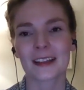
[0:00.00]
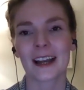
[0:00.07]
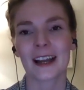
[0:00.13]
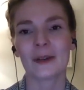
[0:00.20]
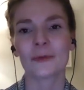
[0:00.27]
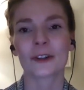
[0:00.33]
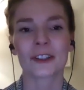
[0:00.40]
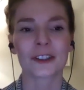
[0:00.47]

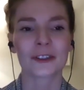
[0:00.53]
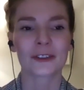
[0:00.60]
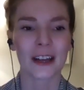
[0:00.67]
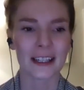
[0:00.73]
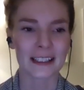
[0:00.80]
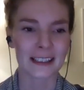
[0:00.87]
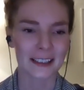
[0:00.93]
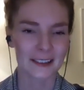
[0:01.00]
And when you're
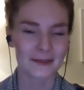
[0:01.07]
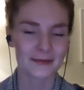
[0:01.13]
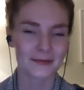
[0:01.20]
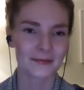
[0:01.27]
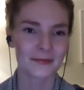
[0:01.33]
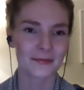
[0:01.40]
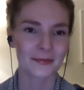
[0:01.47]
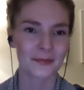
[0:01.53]
ready,
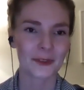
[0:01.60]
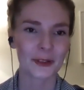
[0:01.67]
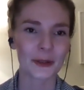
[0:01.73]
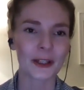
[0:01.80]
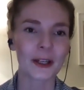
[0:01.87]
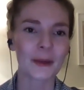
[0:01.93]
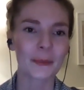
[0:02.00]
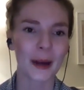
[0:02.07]
you
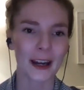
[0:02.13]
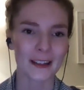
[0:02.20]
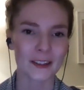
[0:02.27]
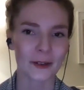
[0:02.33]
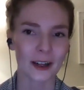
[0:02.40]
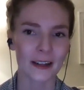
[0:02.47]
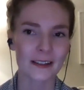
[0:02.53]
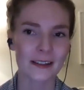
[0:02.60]
can come back
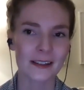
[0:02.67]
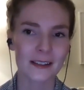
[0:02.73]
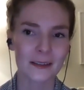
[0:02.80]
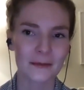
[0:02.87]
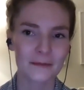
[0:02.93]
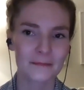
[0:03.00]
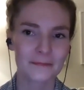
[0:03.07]
to us